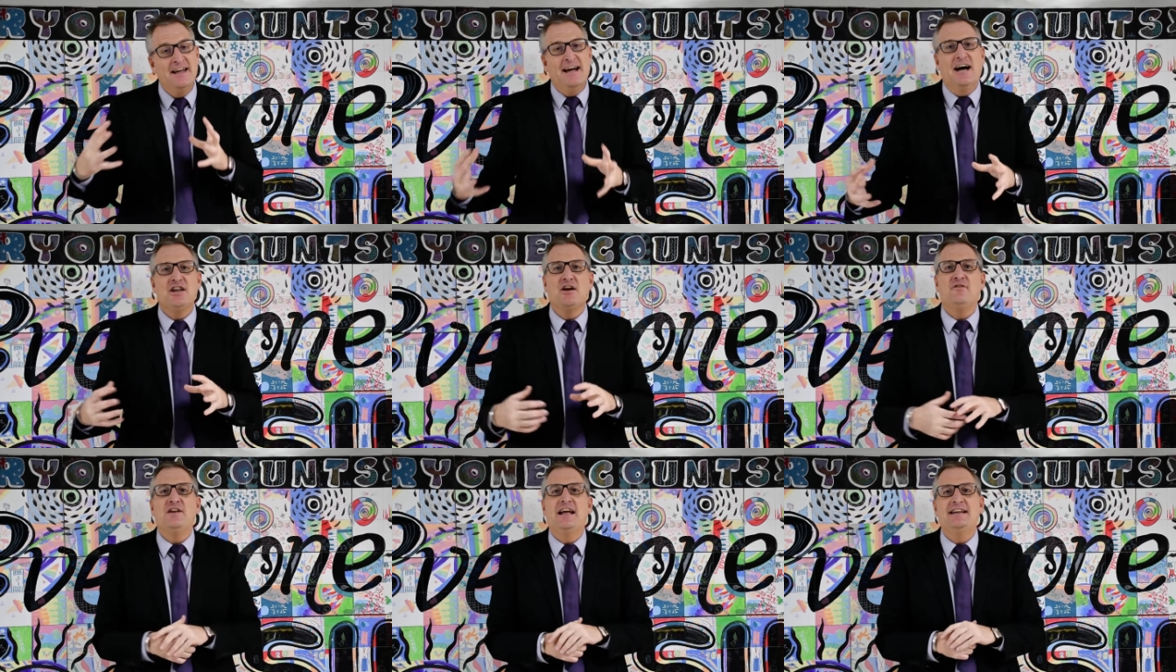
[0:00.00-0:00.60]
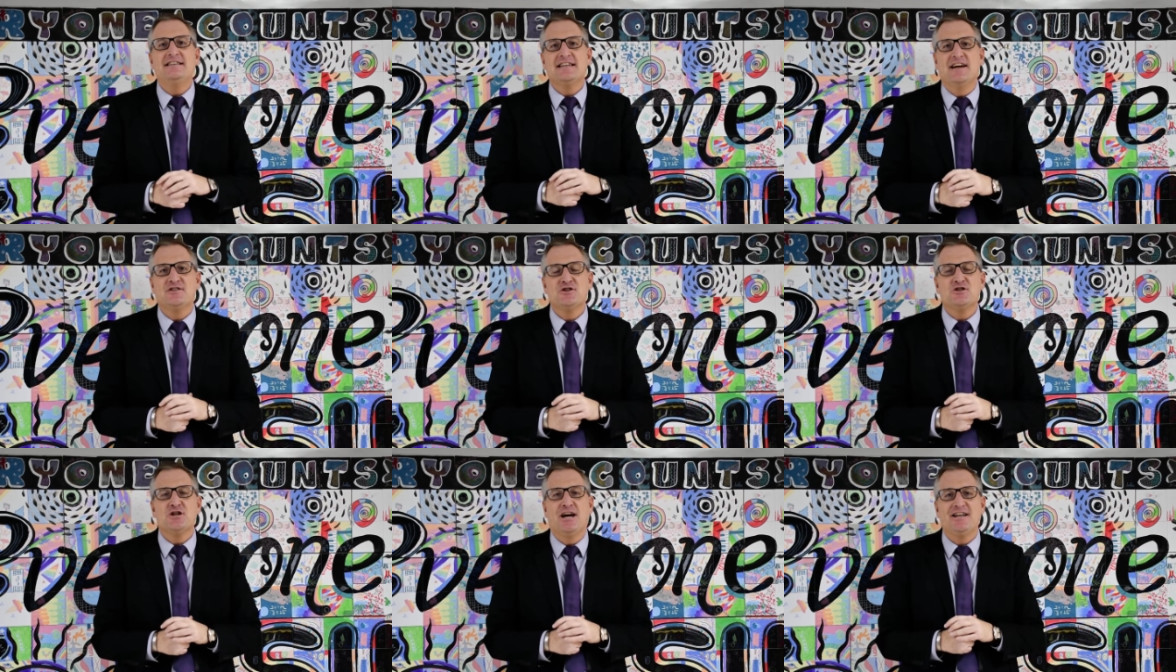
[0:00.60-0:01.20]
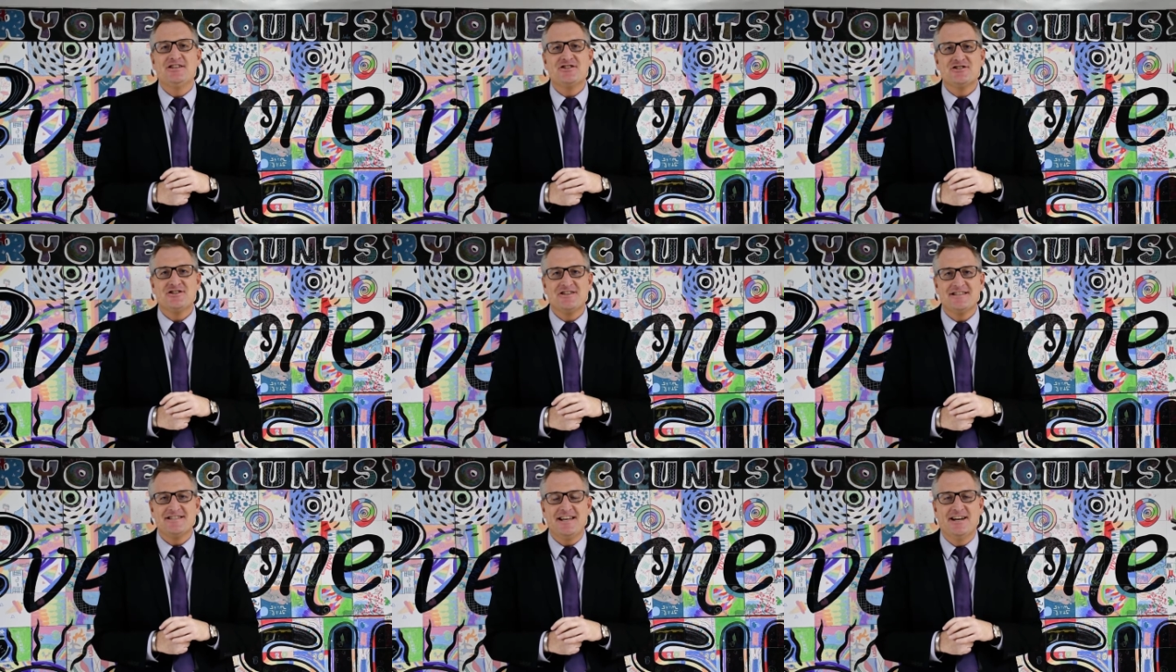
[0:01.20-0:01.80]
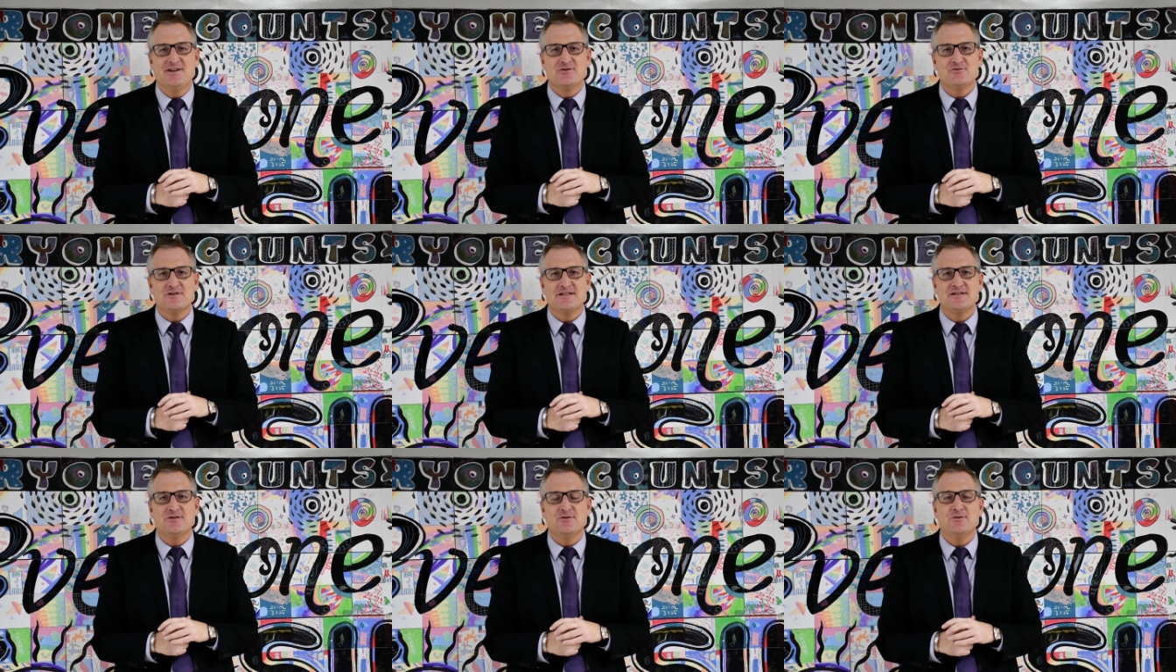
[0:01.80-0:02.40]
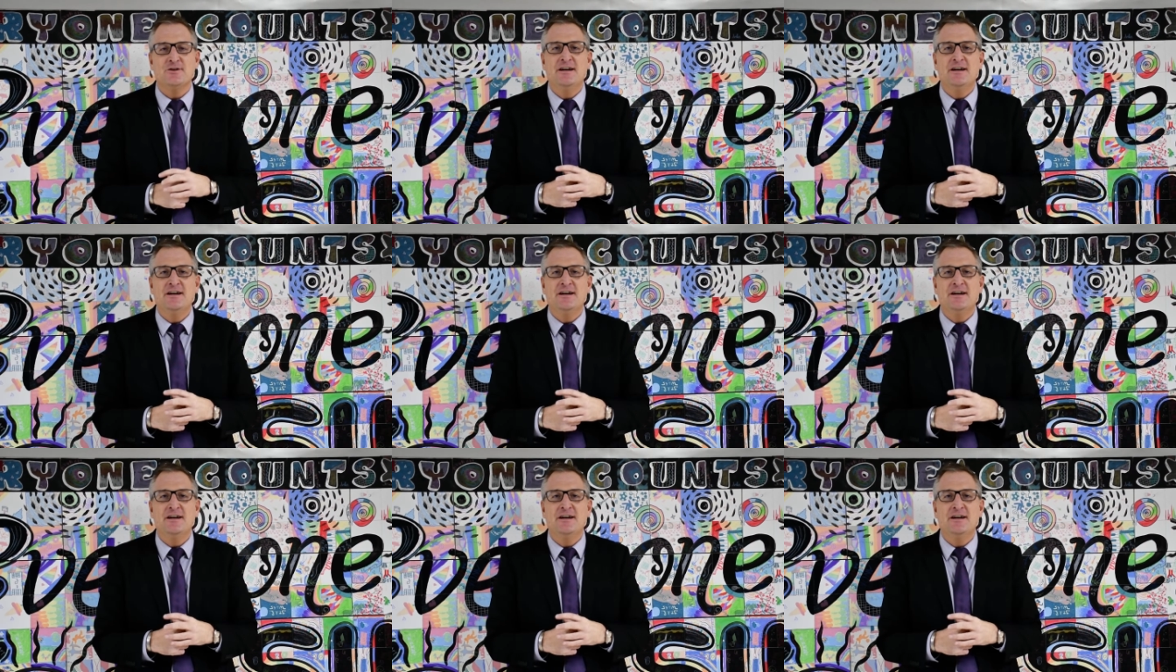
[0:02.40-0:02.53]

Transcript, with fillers: and I've laid down a challenge to the secondary school.